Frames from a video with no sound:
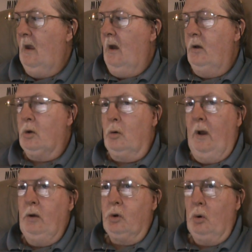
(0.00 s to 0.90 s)
It's a
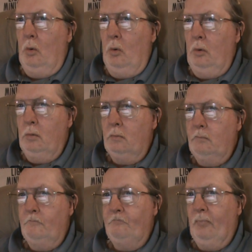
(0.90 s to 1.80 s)
great tool
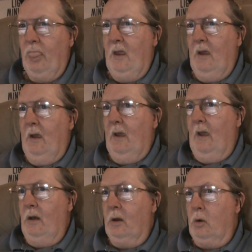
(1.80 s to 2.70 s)

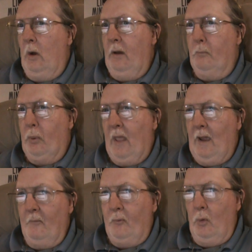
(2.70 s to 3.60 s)
and a great
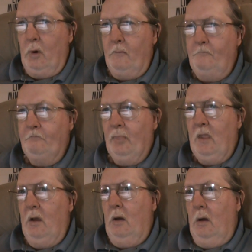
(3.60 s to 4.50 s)
platform
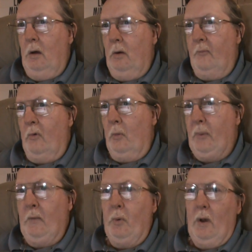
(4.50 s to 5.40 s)
for
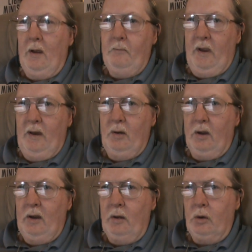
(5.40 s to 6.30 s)
people like me to
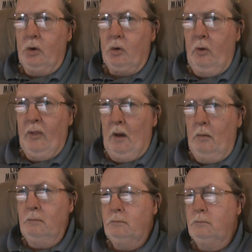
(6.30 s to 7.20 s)
get the truth out.